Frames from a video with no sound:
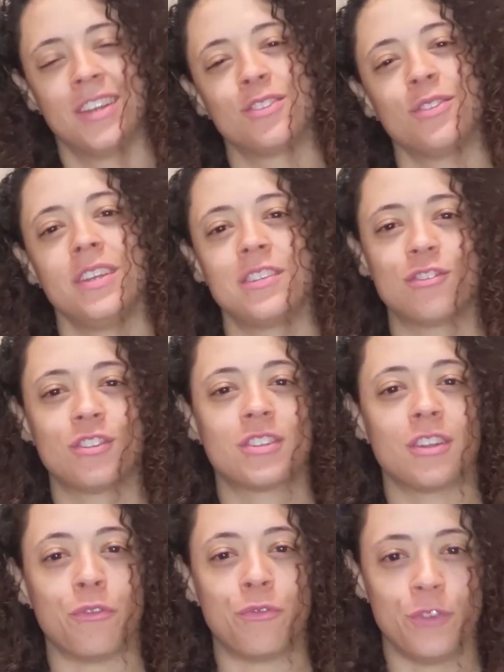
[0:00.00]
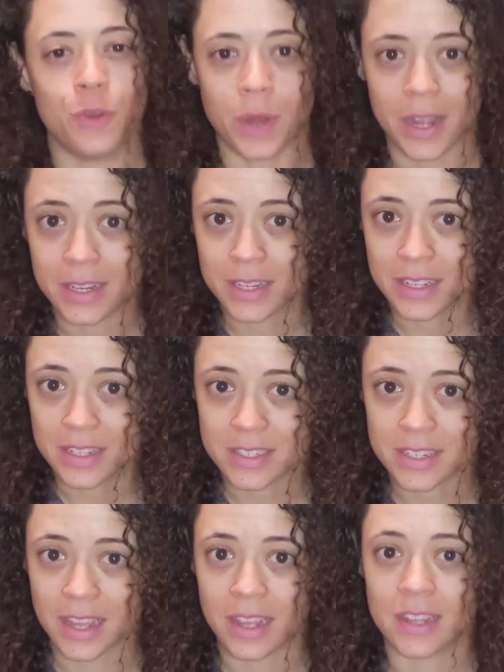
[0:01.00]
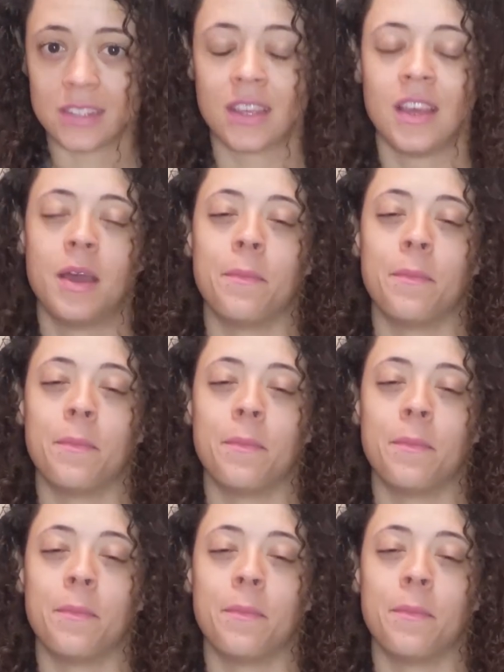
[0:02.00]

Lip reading: So these are just a few ideas, guys,